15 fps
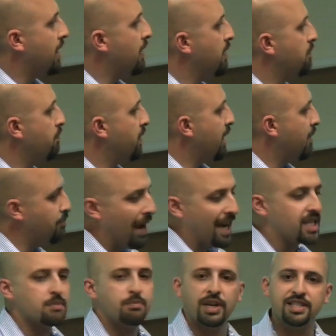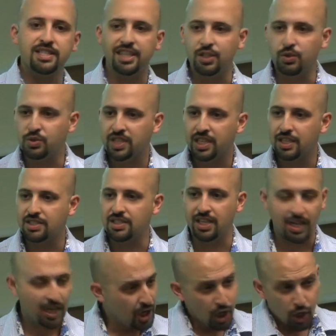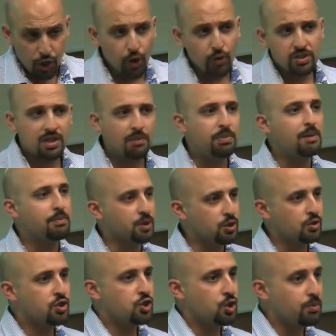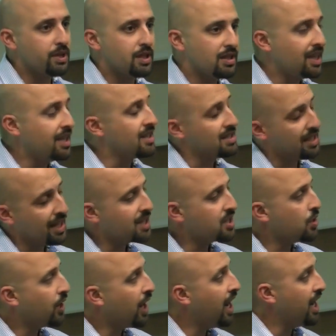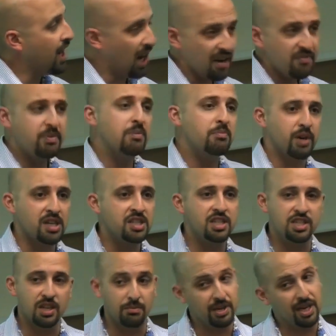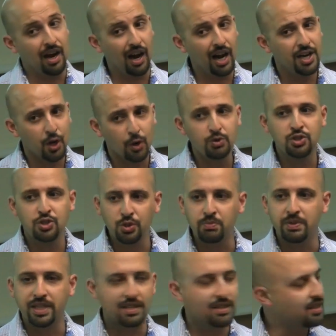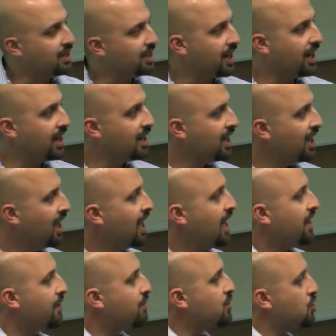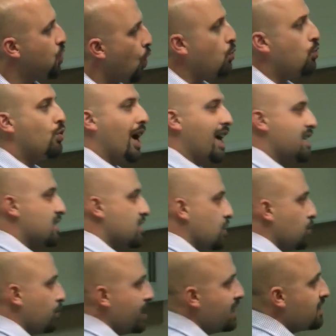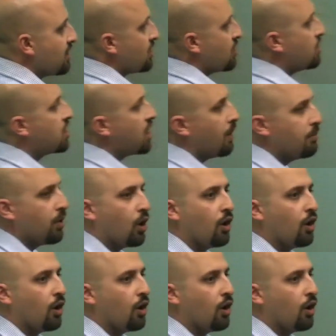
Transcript: and maximize their utility. No, some people do stupid things, and that's okay. I've been bungee jumping. I know stupid, okay? There is no rational reason to jump